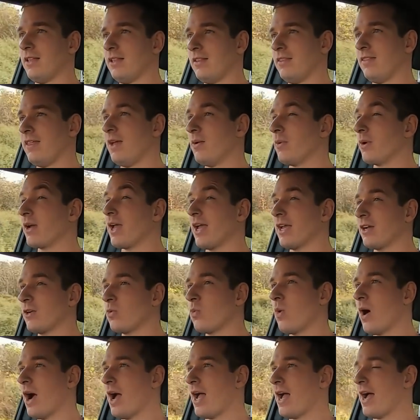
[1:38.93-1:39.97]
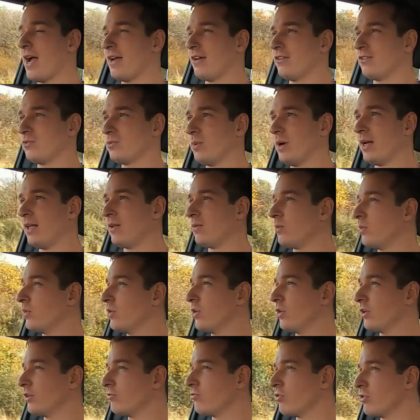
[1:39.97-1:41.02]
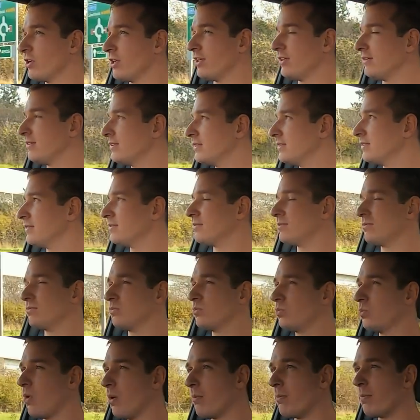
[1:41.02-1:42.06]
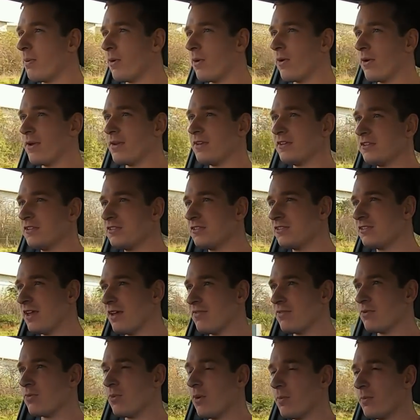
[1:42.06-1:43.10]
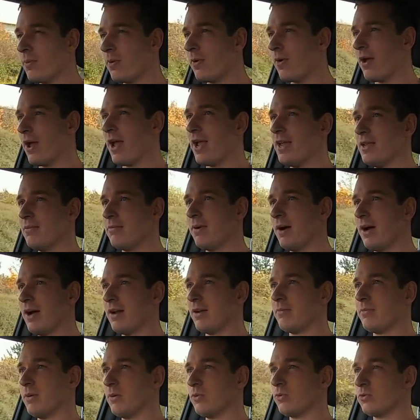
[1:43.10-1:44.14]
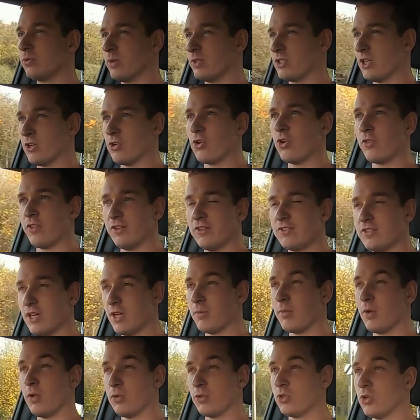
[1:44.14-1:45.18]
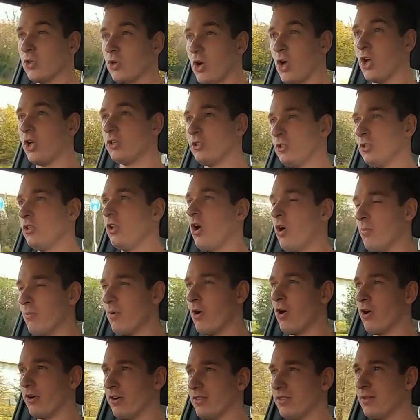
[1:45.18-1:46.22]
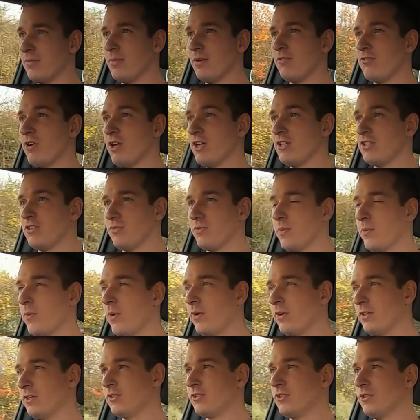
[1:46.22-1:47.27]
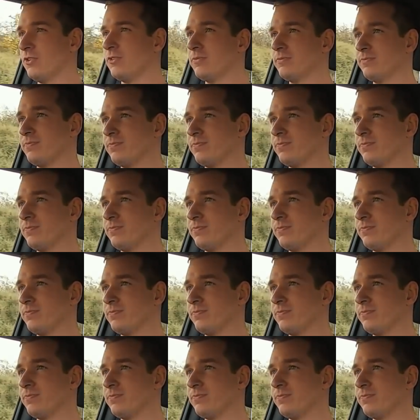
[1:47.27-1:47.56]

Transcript: They were getting quite high as well, and we're only running 1.7, 1.8 bar of boost, which I know this turbo will do a lot more in the mid-range if we want it to.